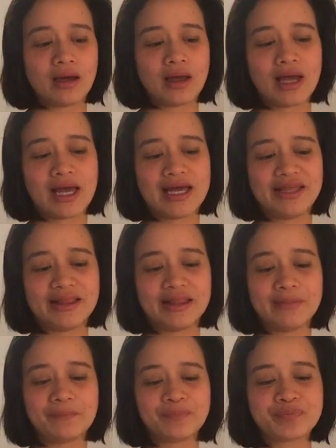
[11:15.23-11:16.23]

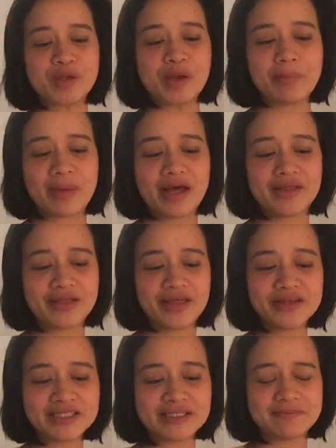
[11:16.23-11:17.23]
And the
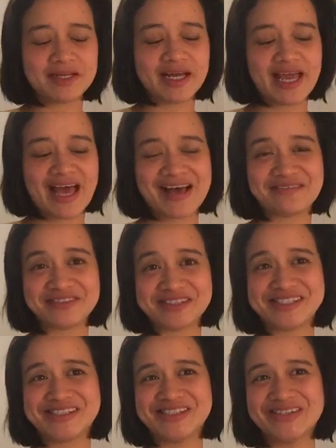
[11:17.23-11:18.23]
other tip that I have
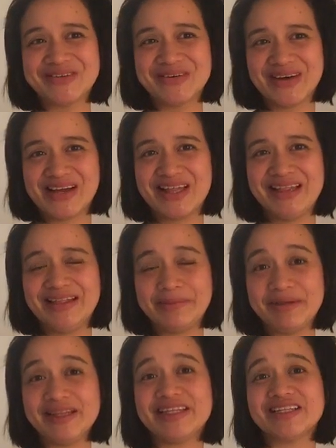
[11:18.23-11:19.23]
is to
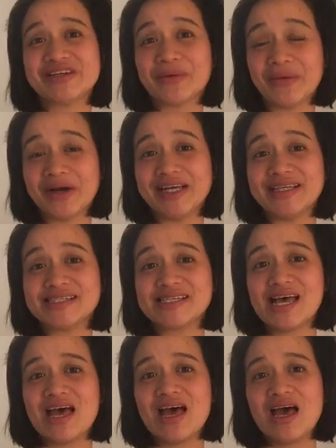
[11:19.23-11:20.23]
limit the toys.
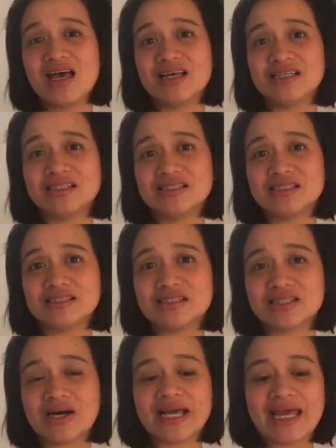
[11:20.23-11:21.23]

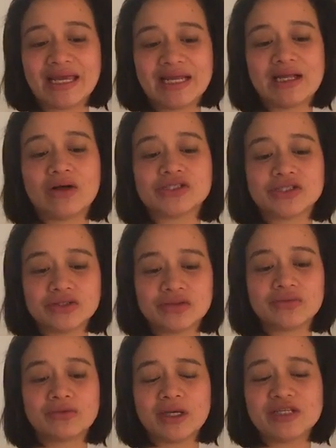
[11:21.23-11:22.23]
So again,
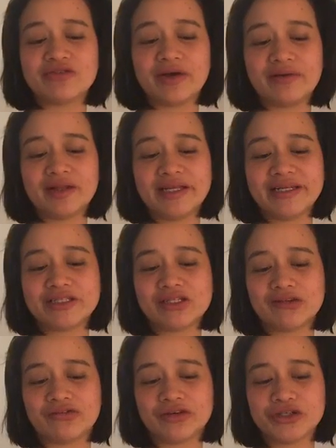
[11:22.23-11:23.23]
it's very related to
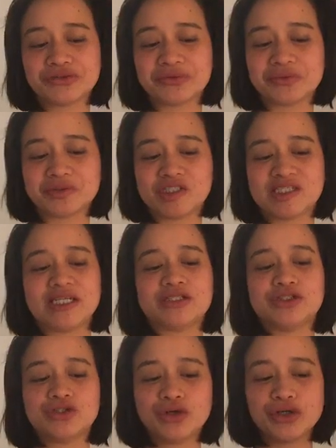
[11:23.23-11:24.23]
the first one, which is like
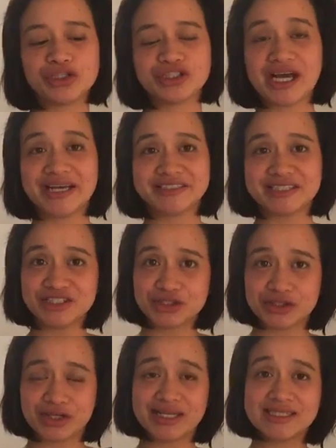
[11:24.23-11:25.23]
to know your child's
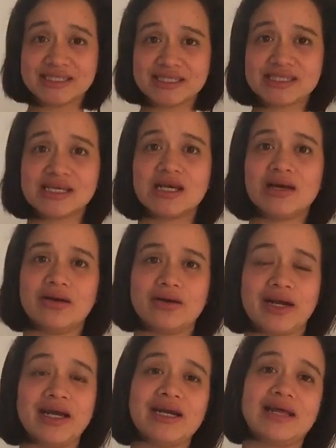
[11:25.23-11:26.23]
interests,
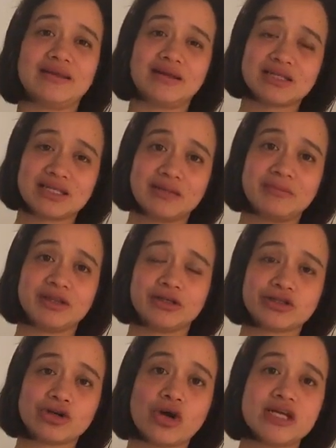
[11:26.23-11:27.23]
right? And then to limit their
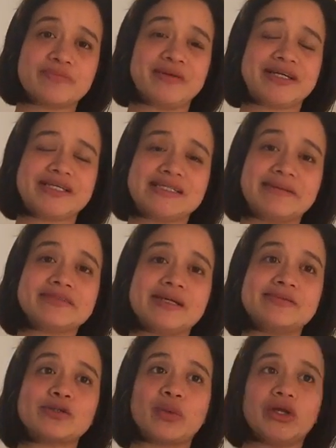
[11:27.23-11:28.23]
toys, because
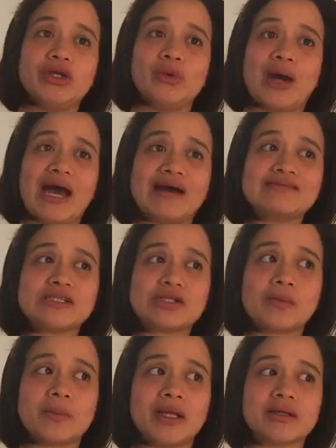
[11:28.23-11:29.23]
sometimes when you have so
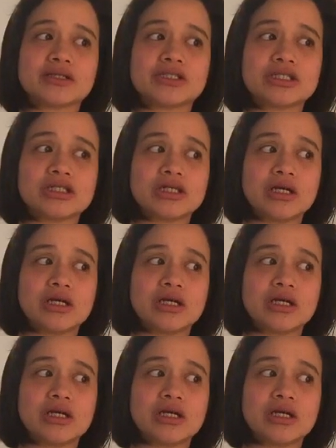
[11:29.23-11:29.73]
much